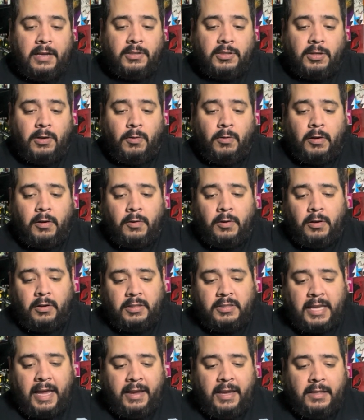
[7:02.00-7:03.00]
So
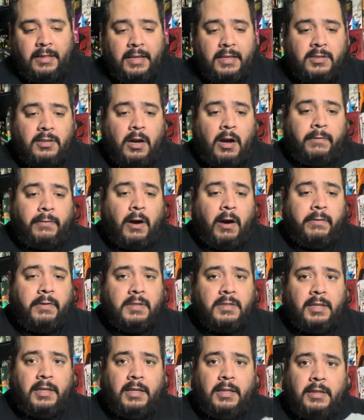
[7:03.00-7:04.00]
taking this off,
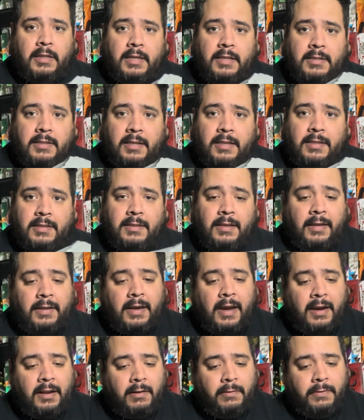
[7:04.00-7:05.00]
obviously, this is like
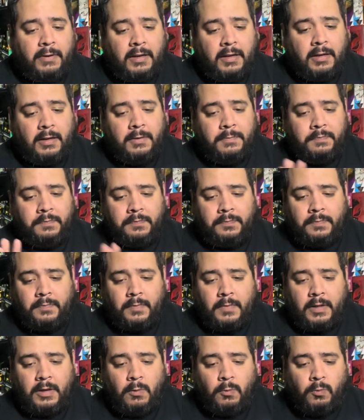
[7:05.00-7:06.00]
kind of a
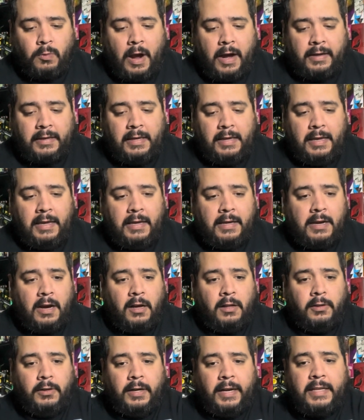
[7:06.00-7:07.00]
rocky
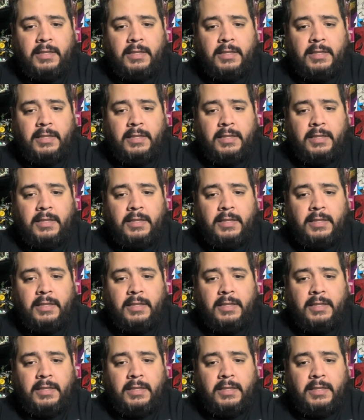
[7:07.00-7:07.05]
color.